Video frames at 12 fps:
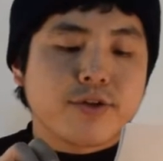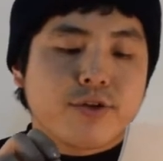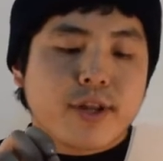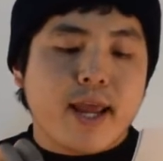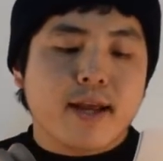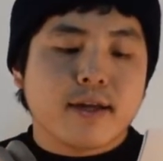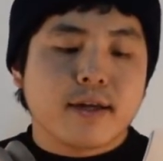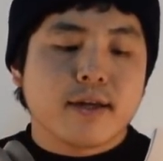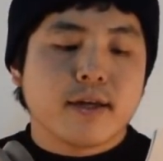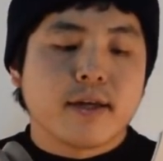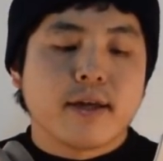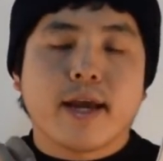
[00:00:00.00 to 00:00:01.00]
you take
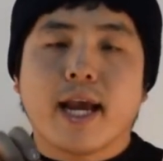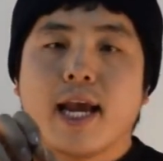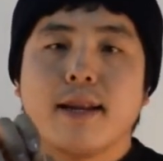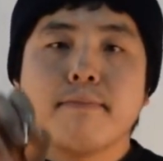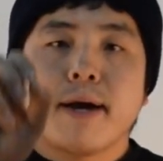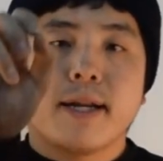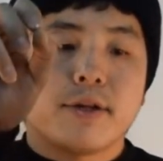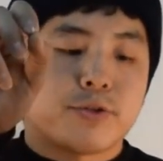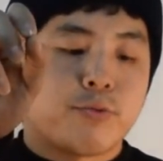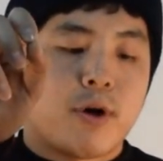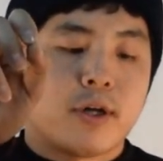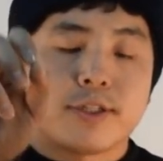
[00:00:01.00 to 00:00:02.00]
n minus 1.